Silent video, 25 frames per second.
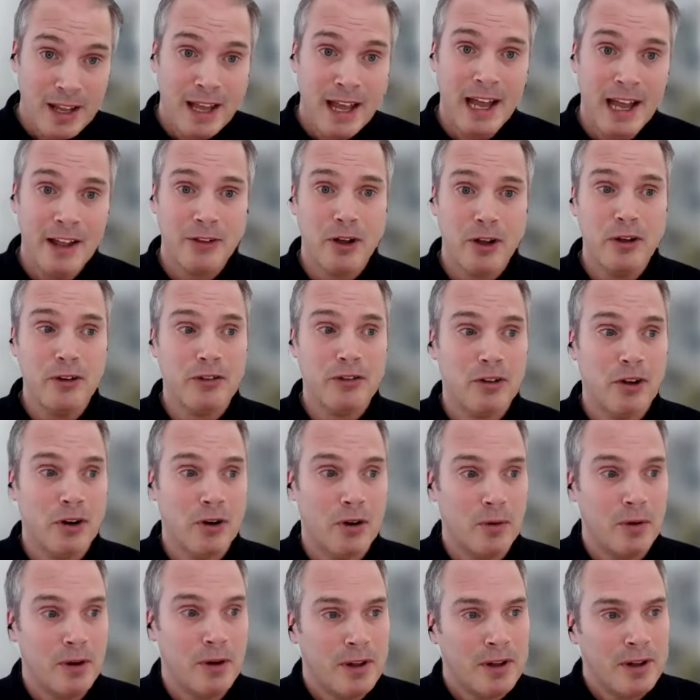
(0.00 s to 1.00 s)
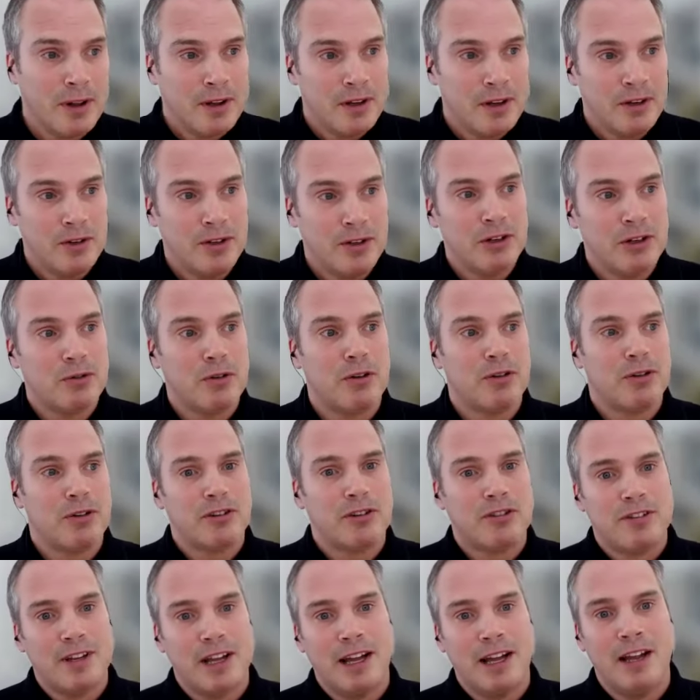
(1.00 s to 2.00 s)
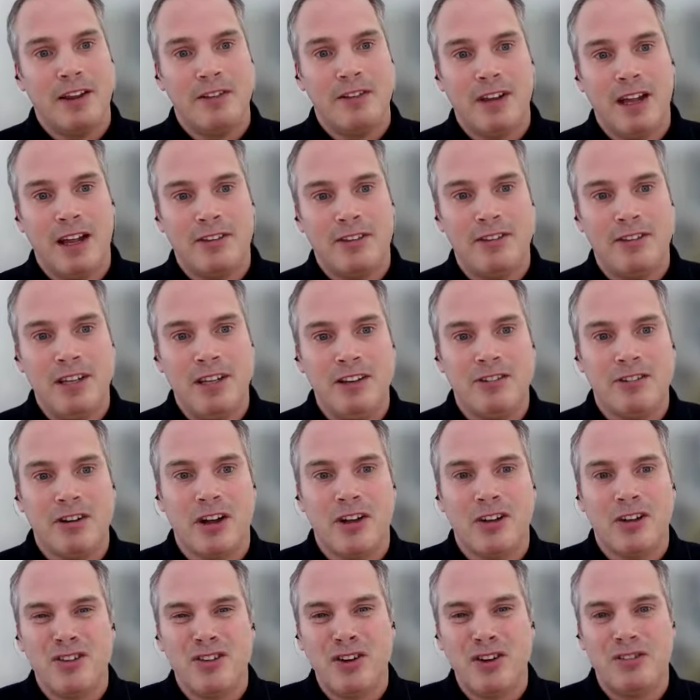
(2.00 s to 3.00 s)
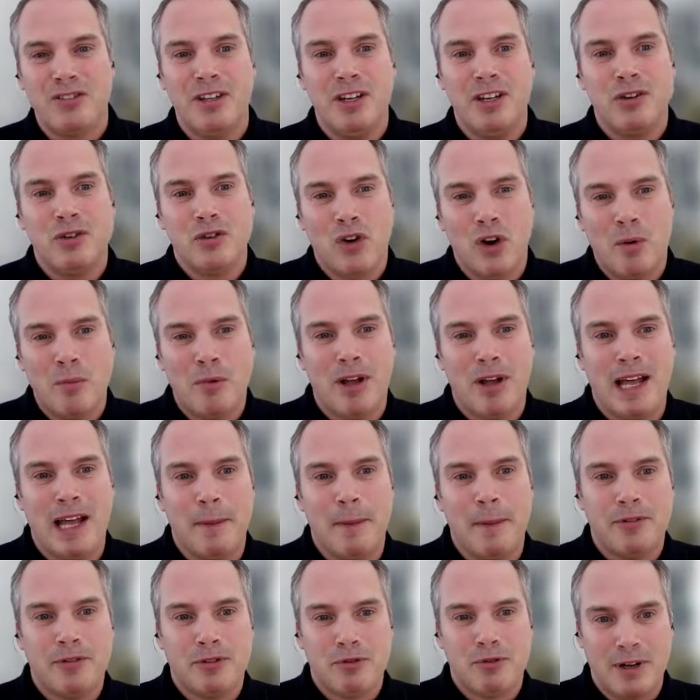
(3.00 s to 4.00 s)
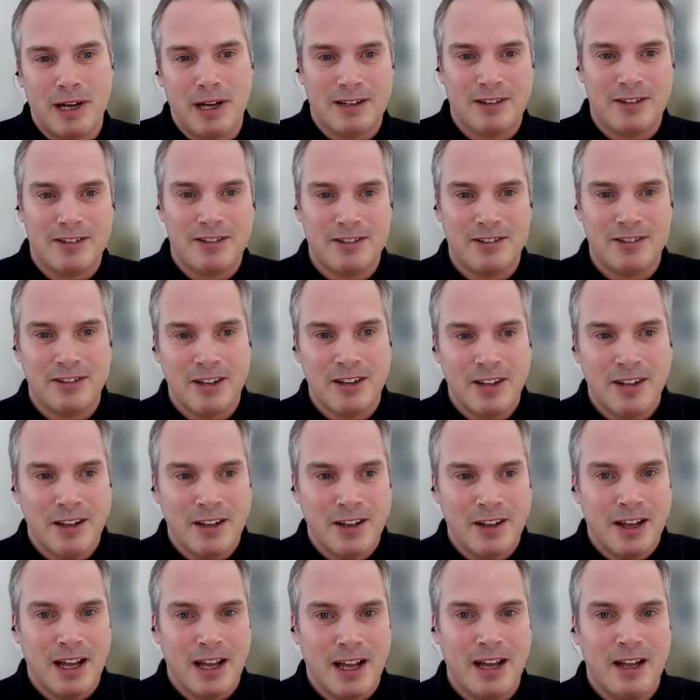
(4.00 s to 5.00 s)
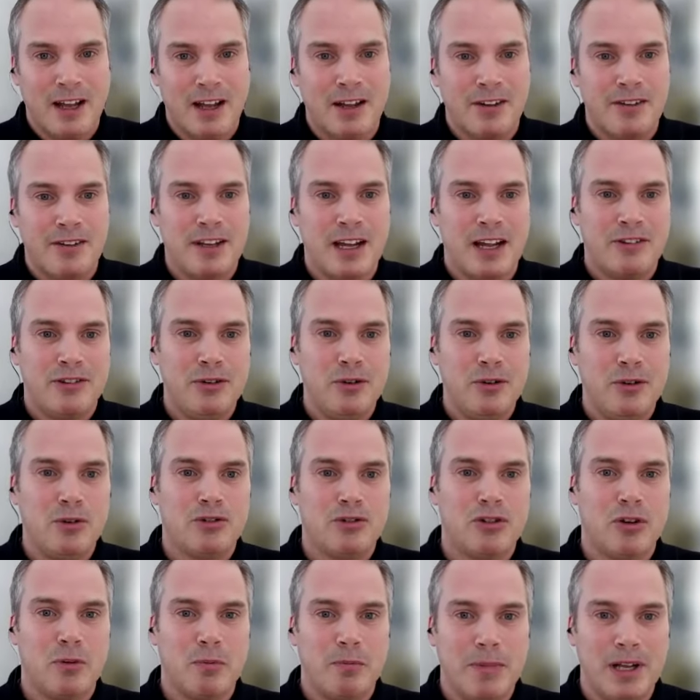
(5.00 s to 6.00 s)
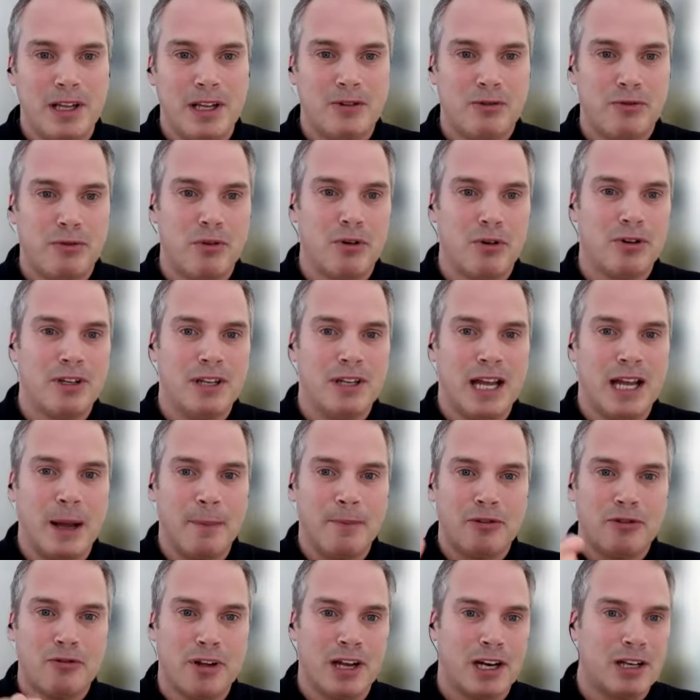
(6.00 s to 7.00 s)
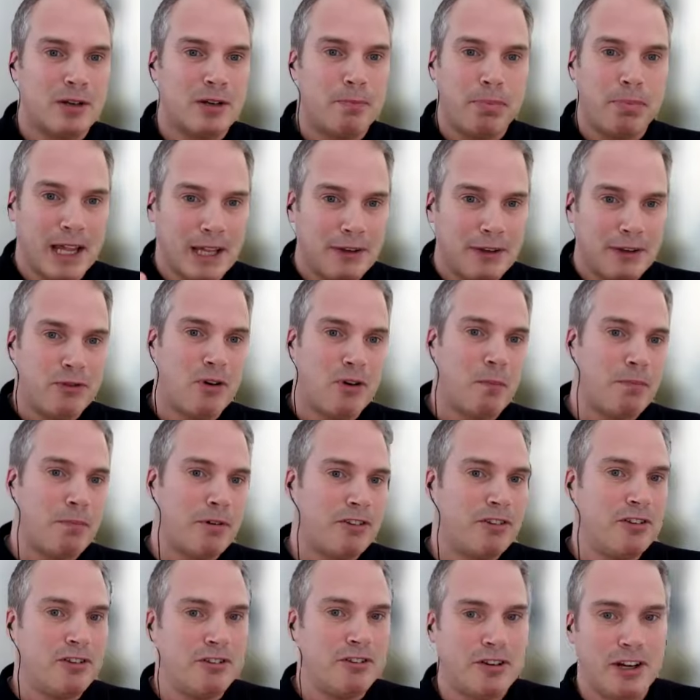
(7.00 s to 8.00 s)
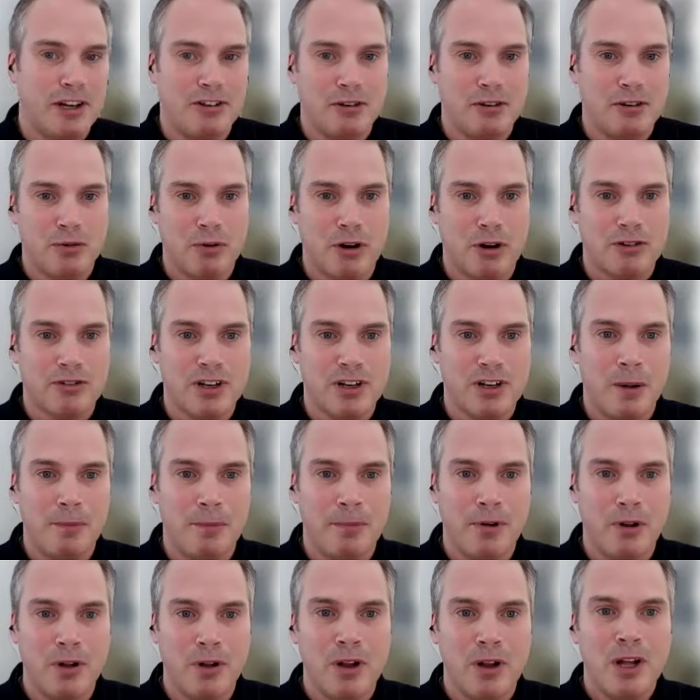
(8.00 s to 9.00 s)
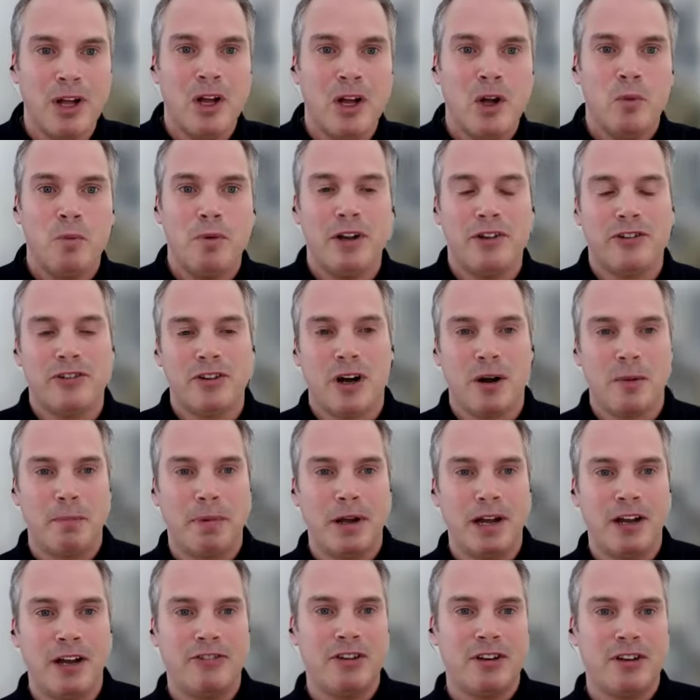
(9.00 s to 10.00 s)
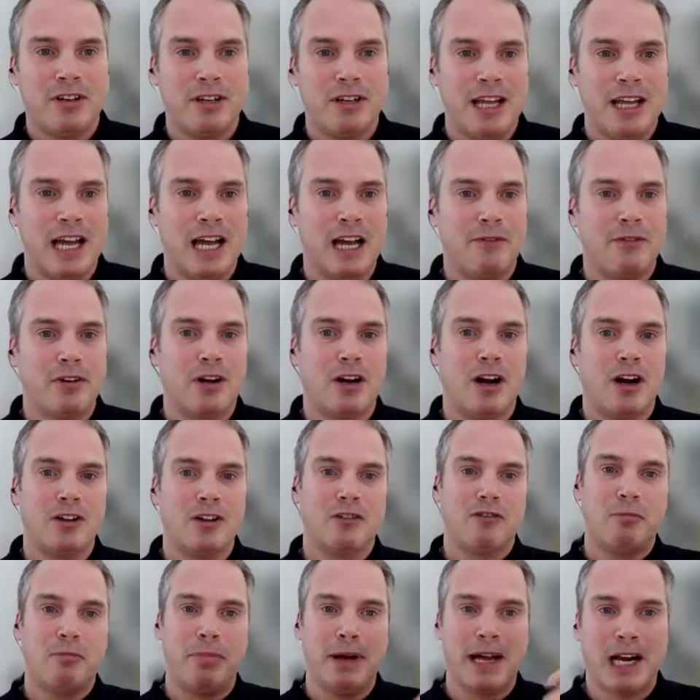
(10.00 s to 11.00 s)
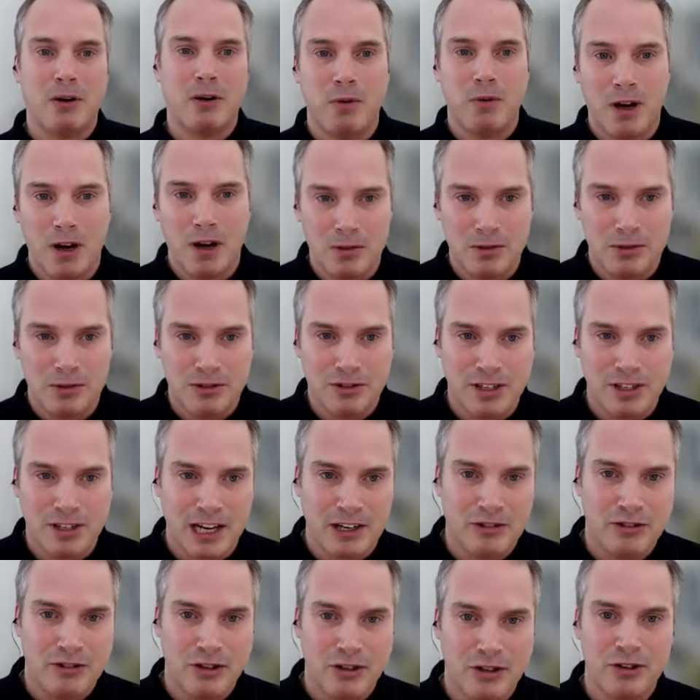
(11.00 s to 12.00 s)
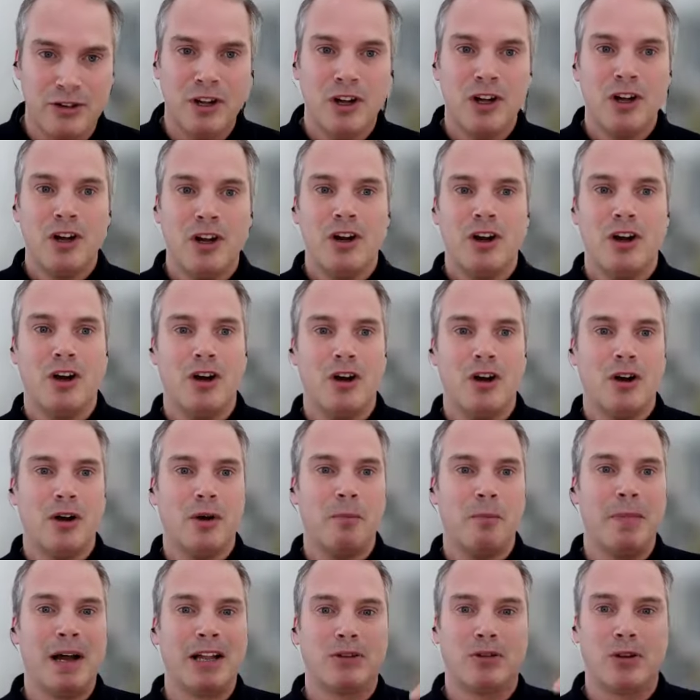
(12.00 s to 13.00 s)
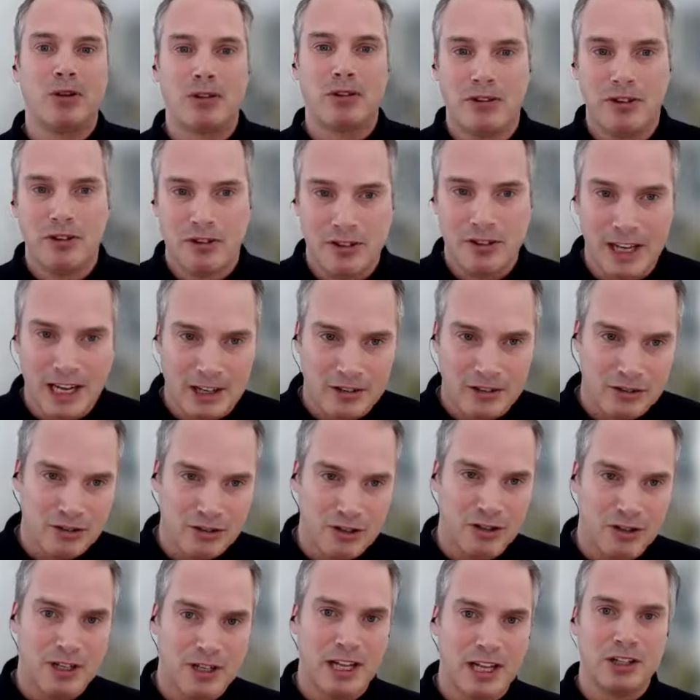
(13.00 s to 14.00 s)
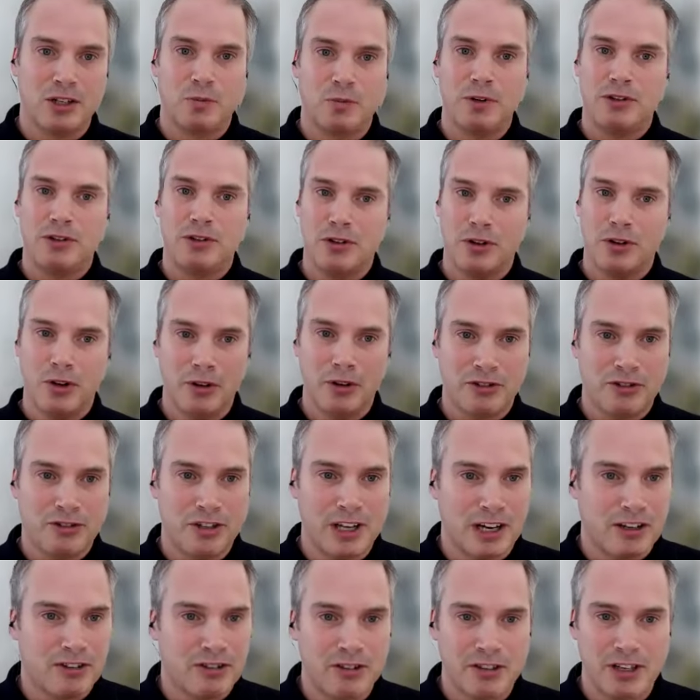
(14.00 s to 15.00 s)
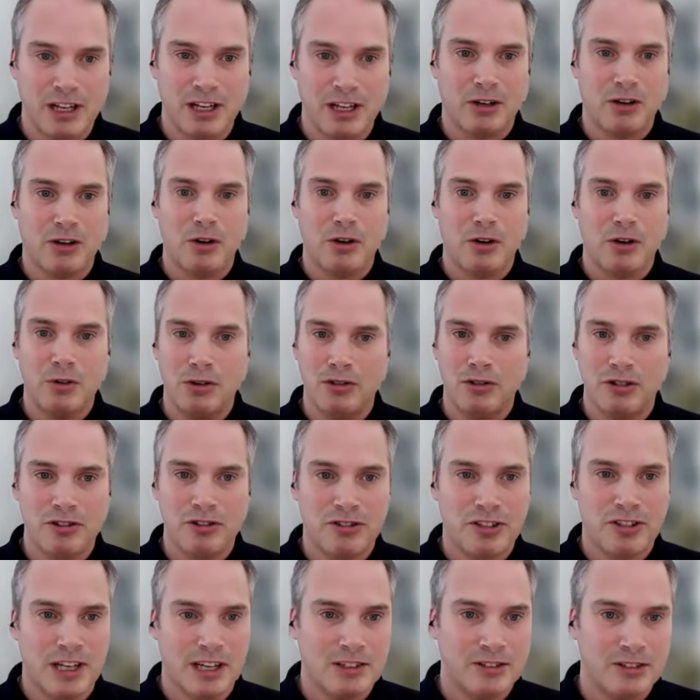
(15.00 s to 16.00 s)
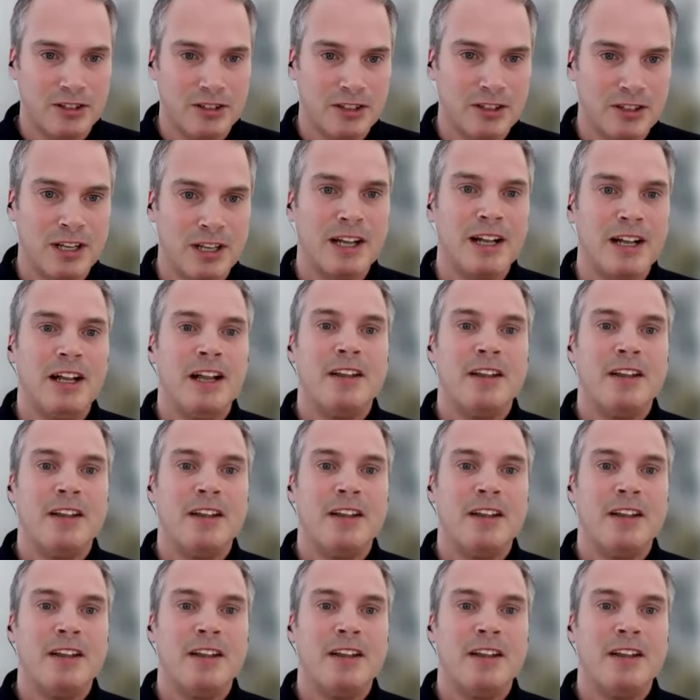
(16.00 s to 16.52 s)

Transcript: And also, you need to understand that these are not the normal abstracts that you submit for the abstract platform presentation, for example, which are basically have a kind of background section, method section, and the results section and conclusion section.